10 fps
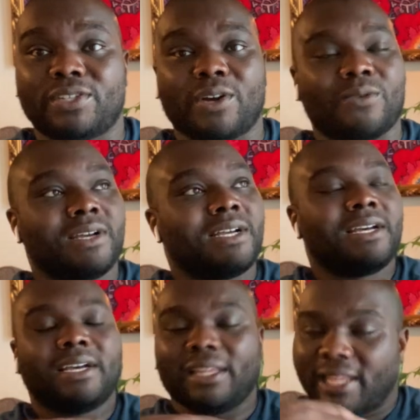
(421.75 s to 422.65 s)
So
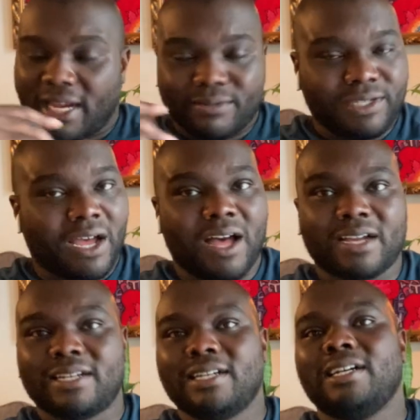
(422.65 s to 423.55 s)
let them
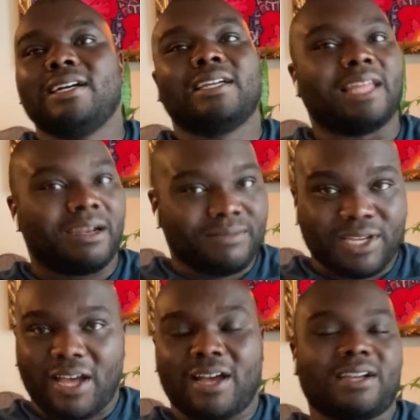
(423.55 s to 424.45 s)
talk, let them
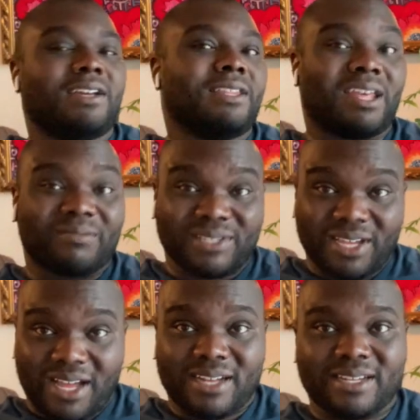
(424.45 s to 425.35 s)
talk, let them
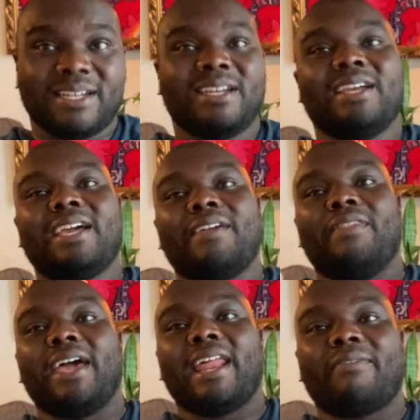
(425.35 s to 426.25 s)
talk,
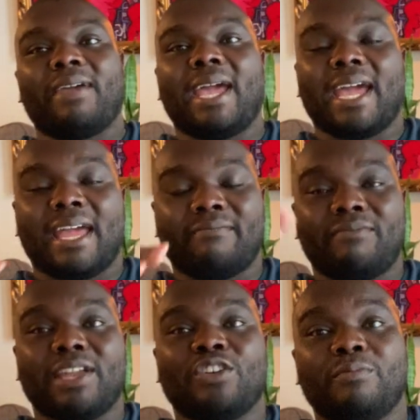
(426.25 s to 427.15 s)
and then at the end,
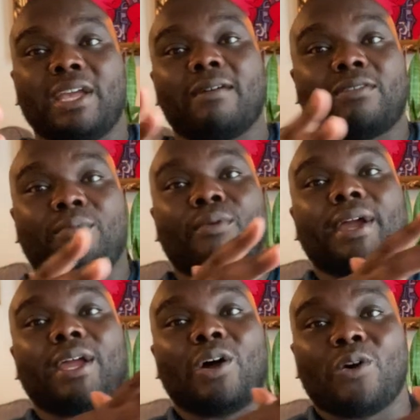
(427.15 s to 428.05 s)
then you'll be able to
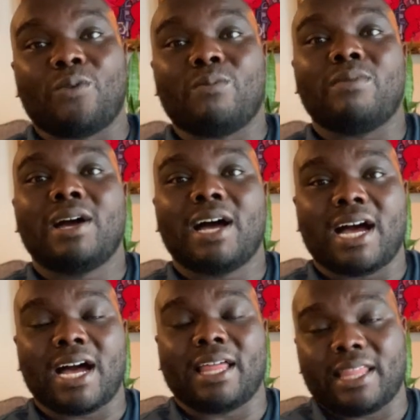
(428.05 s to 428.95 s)
bring it home
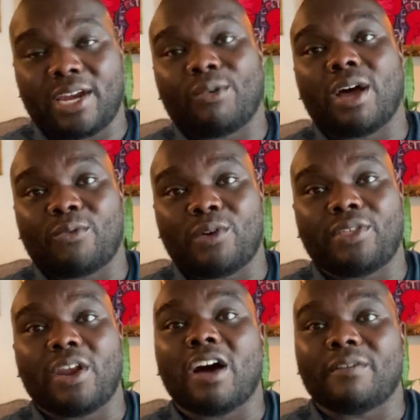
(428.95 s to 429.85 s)
uh, later on with
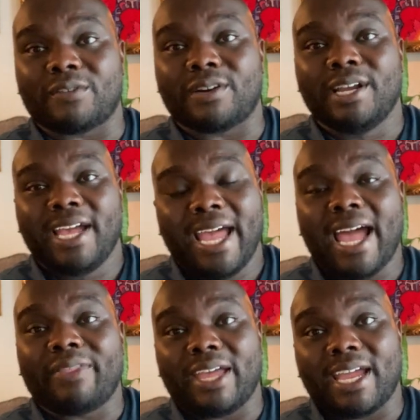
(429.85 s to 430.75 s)
an offer
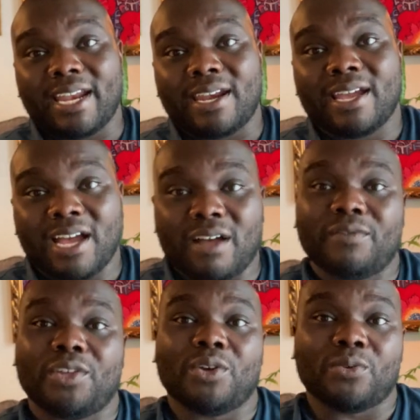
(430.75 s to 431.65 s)
at the end
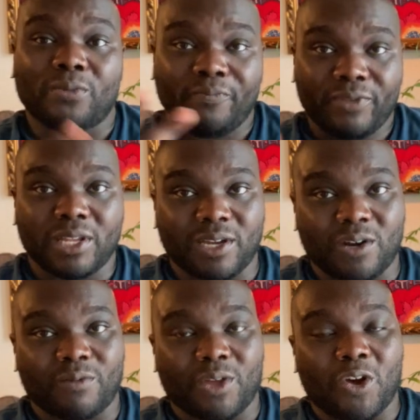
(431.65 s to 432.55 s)
of you looking
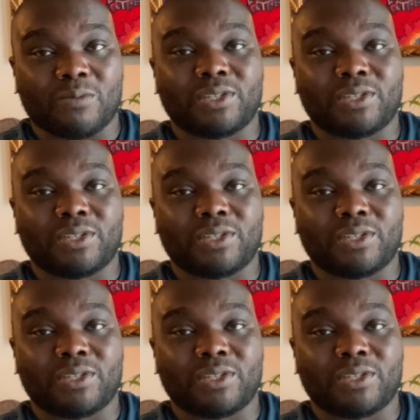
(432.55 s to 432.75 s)
over the home.